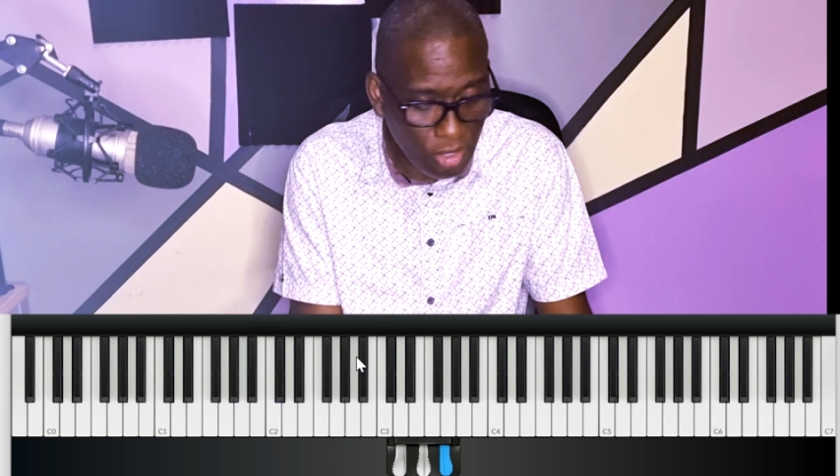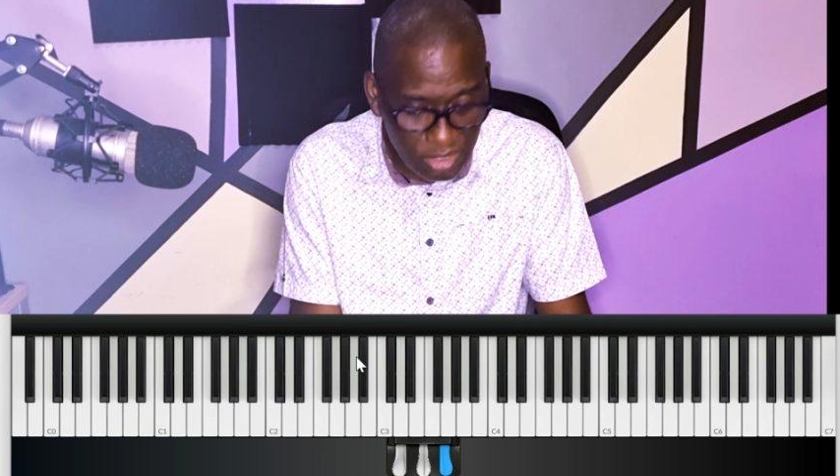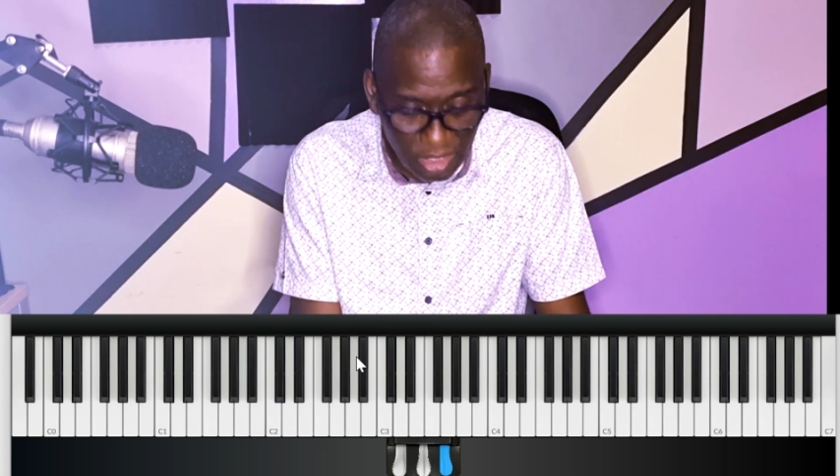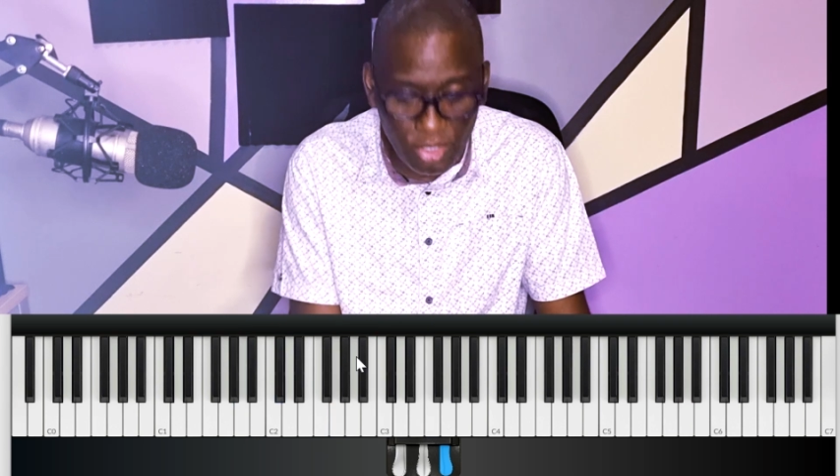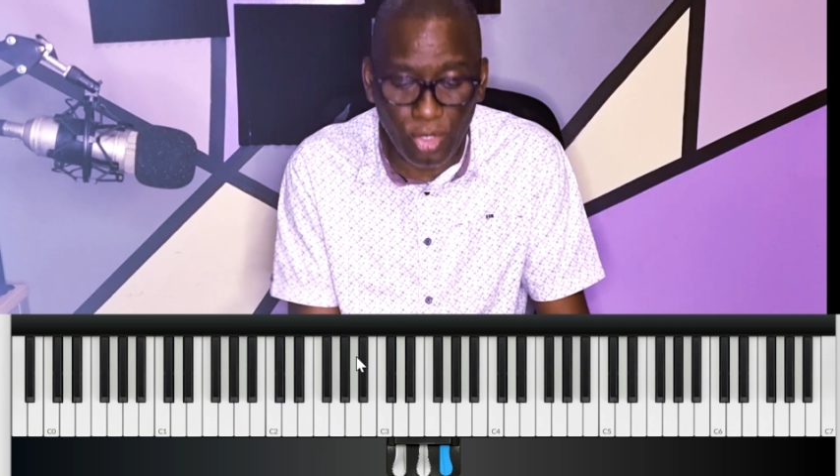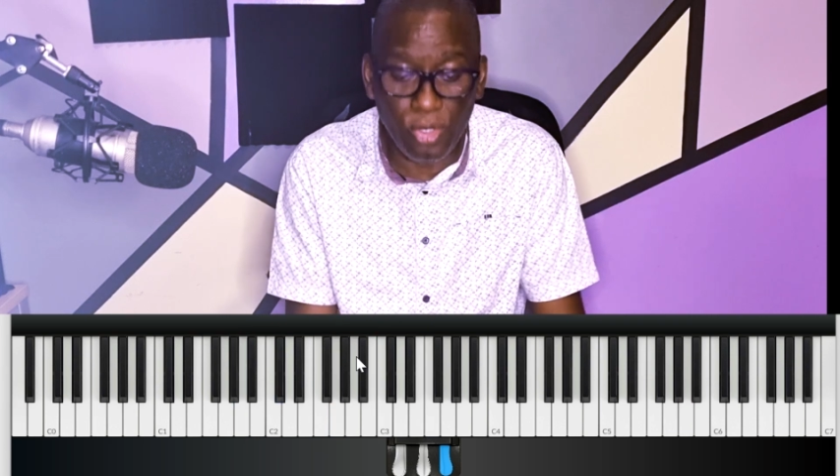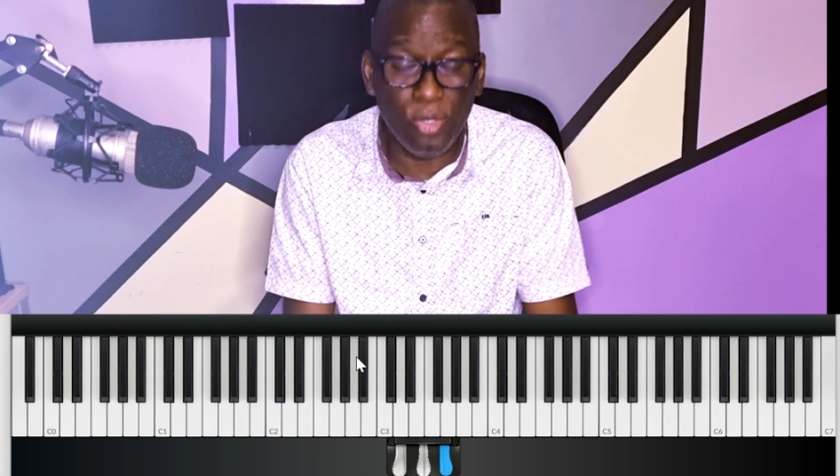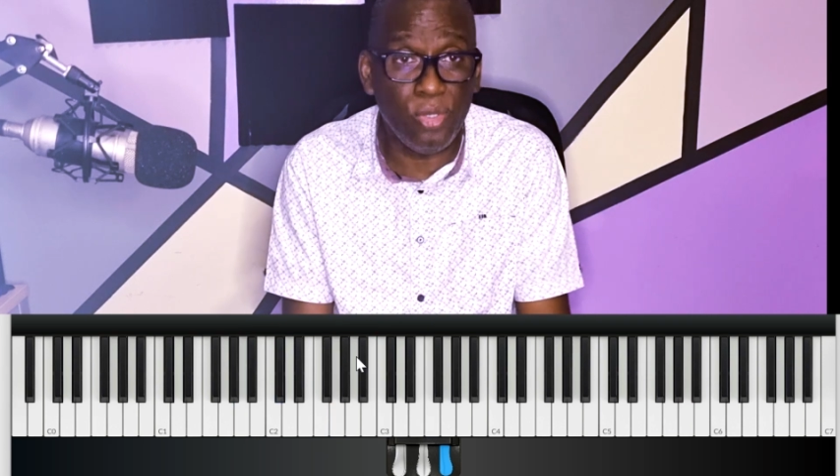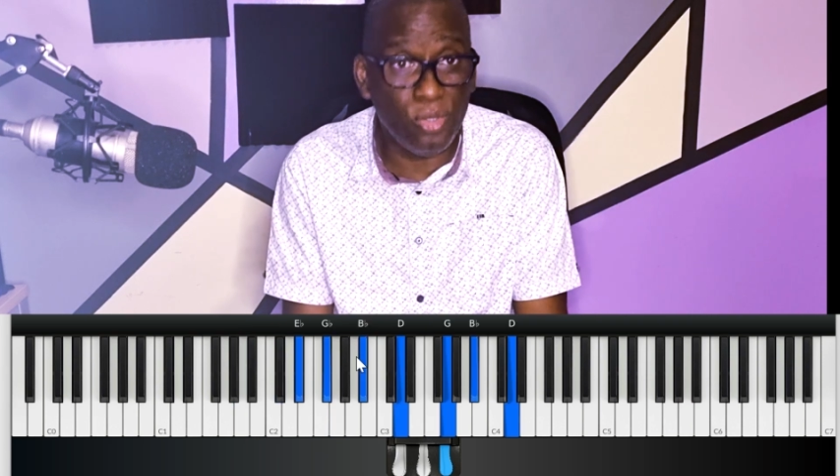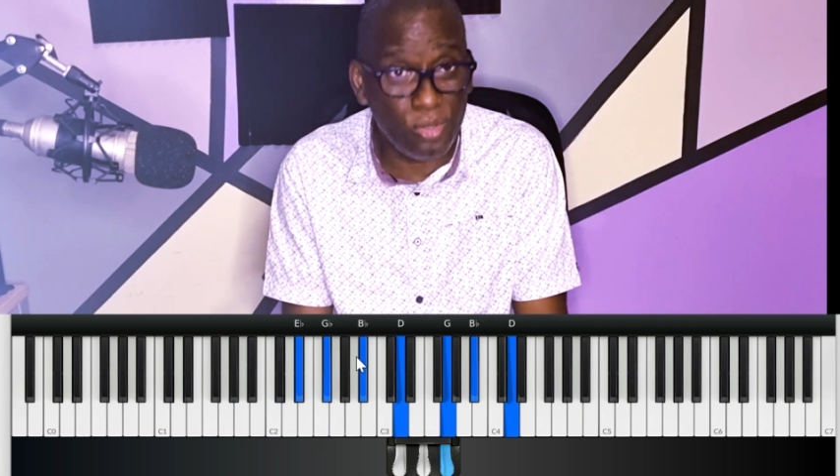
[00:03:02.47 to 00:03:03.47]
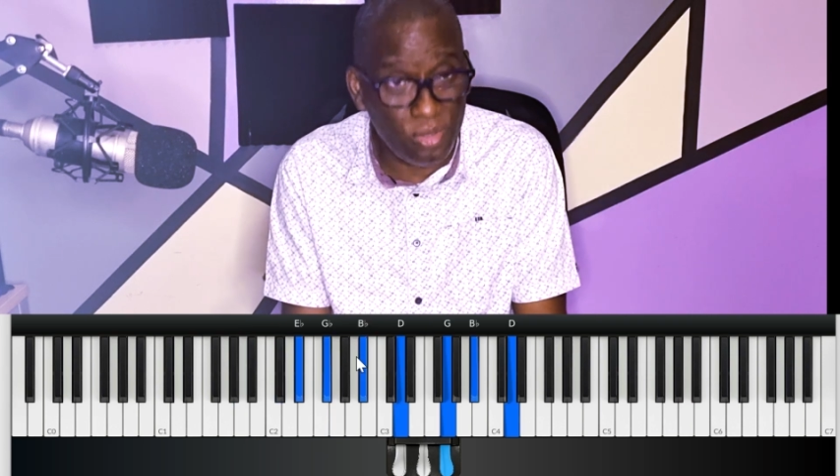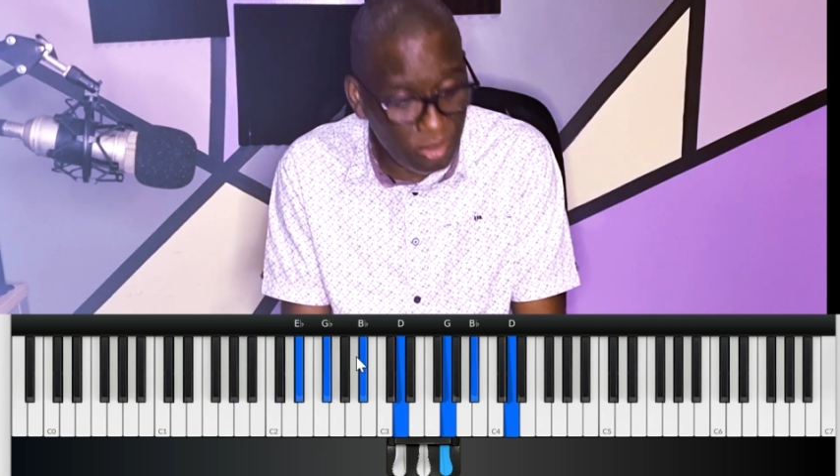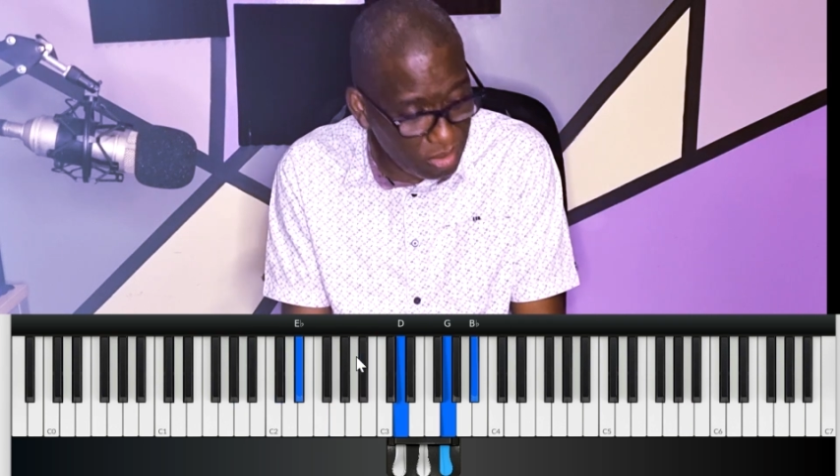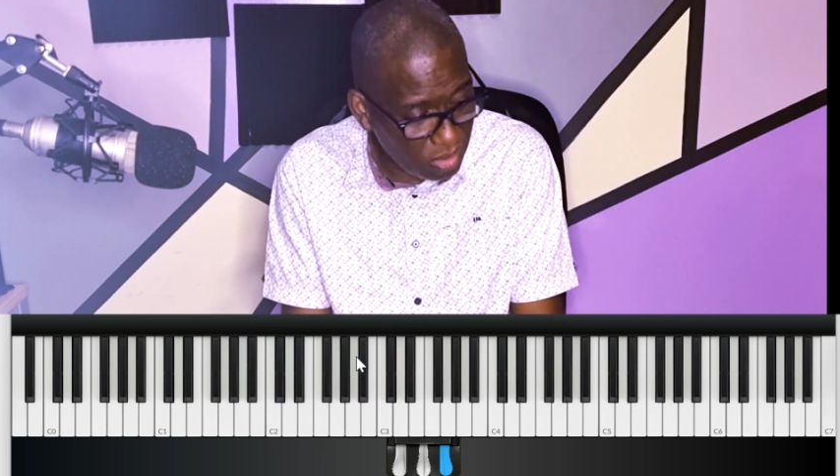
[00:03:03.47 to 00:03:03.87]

lost it all,